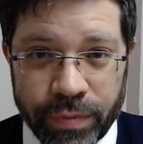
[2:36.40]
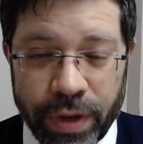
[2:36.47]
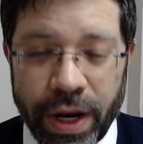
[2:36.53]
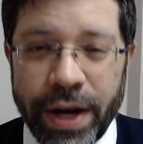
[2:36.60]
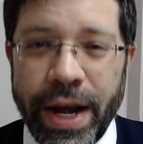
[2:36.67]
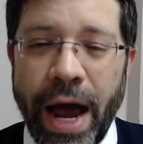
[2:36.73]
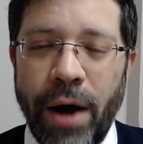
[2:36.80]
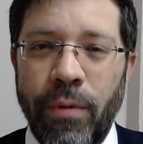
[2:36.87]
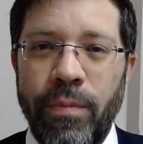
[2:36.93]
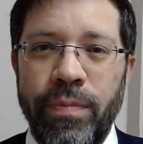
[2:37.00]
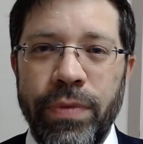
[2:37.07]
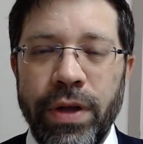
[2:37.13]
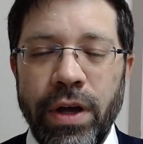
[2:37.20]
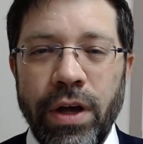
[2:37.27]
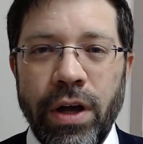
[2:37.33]
Now,
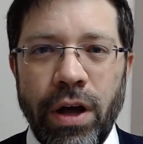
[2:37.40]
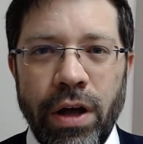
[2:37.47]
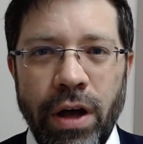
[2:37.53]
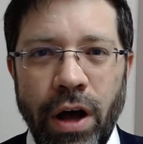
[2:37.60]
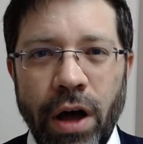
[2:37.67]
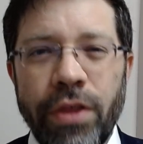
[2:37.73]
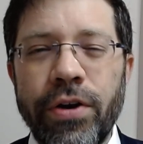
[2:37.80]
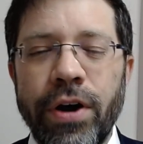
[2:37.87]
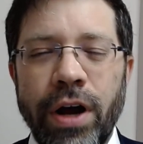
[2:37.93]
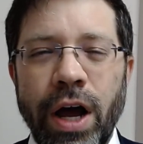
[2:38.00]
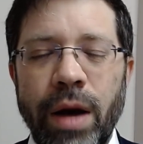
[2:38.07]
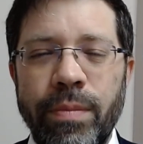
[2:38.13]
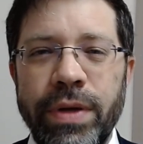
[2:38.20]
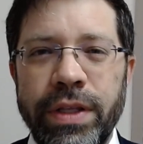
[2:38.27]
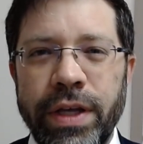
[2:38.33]
other
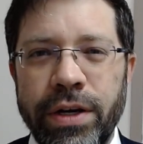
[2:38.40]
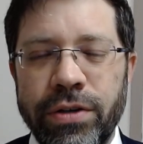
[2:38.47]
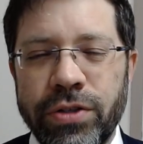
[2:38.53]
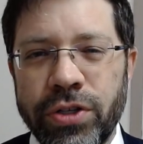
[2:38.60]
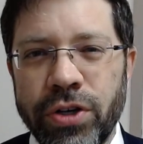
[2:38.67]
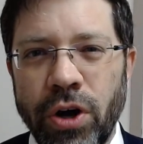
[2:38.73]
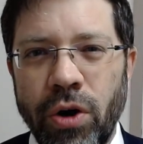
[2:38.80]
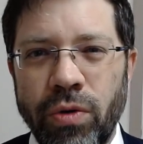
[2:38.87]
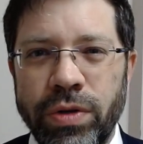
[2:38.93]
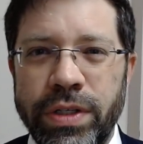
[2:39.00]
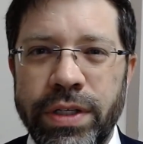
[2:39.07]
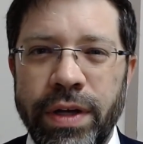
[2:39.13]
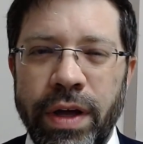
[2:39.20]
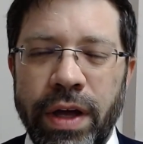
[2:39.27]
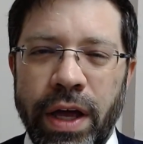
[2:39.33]
commentators note
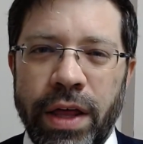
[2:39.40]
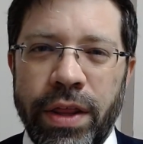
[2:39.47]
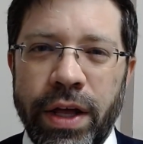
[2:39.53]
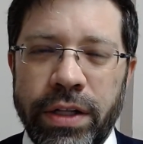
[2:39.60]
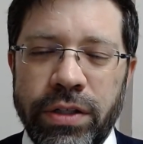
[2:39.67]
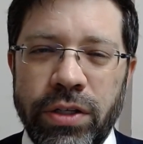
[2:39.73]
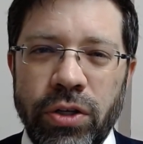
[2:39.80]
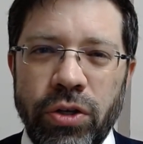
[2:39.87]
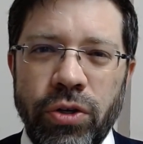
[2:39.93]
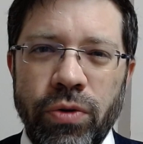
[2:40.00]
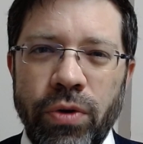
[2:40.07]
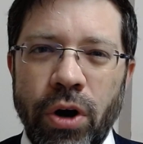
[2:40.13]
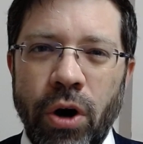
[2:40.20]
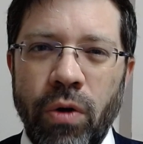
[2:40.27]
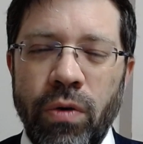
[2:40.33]
that, you
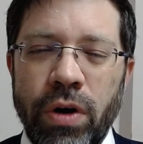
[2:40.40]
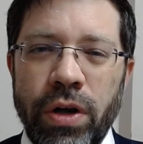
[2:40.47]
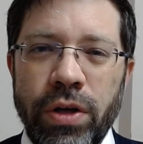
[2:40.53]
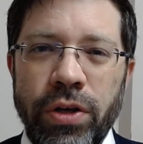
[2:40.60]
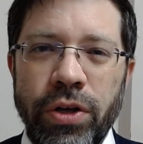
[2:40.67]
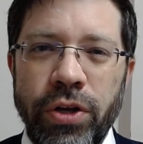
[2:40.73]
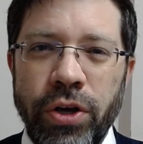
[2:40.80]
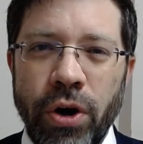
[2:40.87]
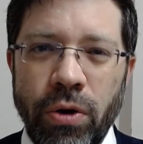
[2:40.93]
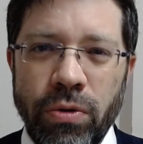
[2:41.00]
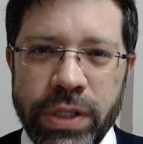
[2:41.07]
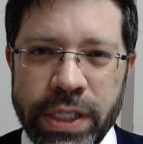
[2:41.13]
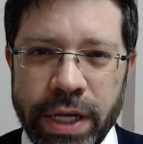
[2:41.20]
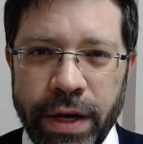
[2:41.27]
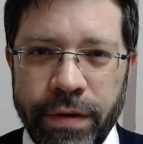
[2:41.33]
know,
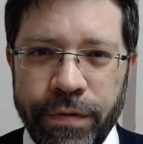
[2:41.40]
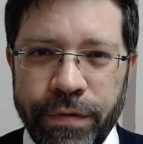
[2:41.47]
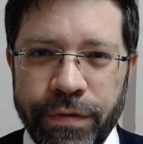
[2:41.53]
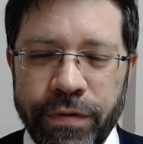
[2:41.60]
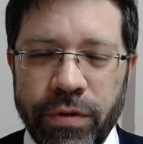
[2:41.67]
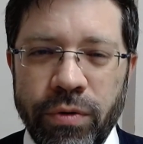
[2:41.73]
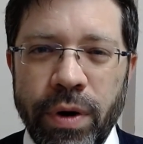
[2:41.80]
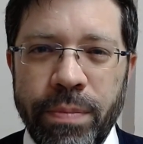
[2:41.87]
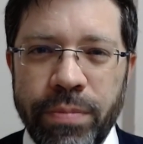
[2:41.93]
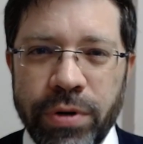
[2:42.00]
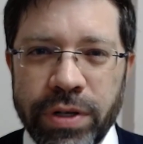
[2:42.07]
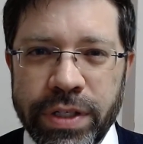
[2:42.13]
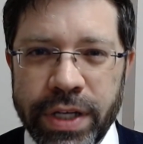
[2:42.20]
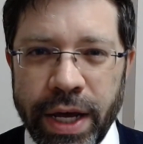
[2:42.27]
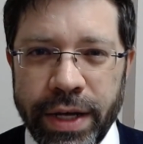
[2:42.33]
Yosef
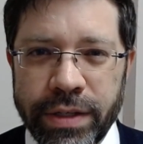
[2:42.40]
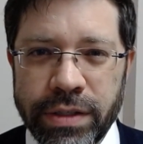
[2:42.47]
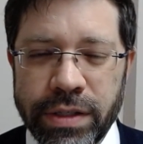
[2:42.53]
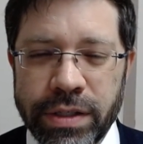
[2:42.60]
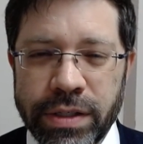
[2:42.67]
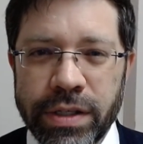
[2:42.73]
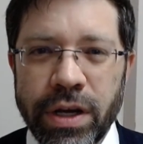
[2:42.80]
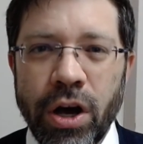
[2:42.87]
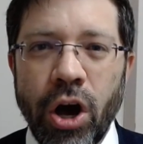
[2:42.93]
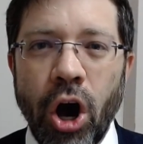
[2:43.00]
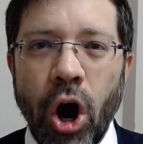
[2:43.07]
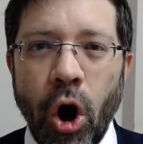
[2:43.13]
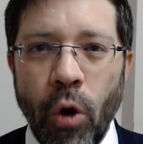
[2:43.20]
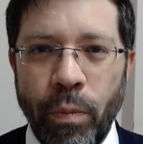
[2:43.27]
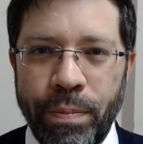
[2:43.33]
represents
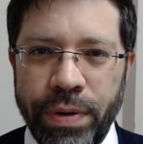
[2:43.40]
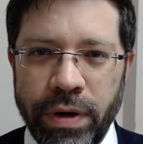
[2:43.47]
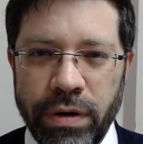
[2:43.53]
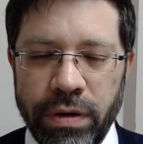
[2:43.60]
hope.